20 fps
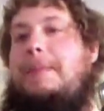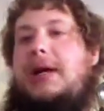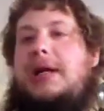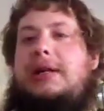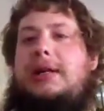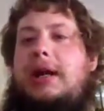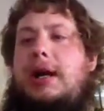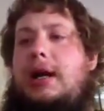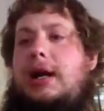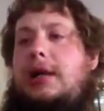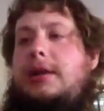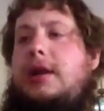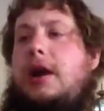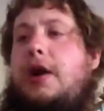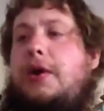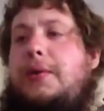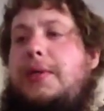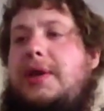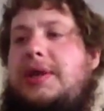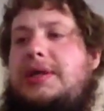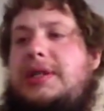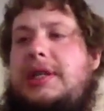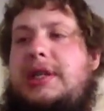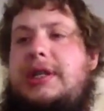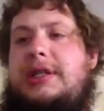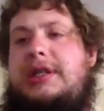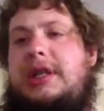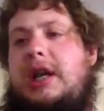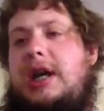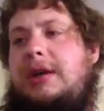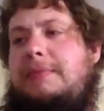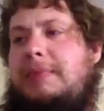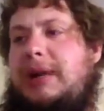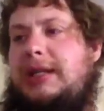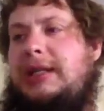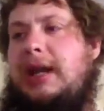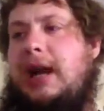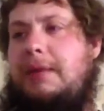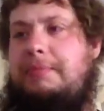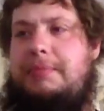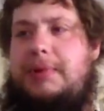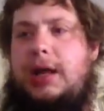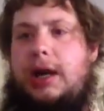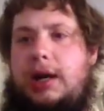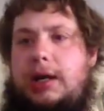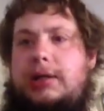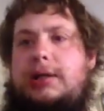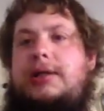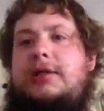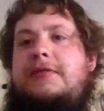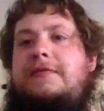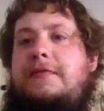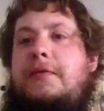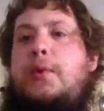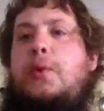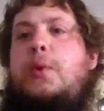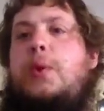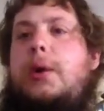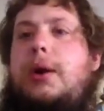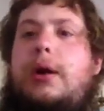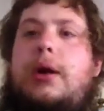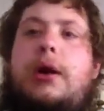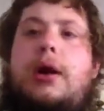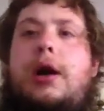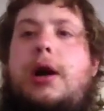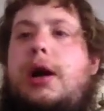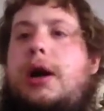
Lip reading: but no, this is my top guns for,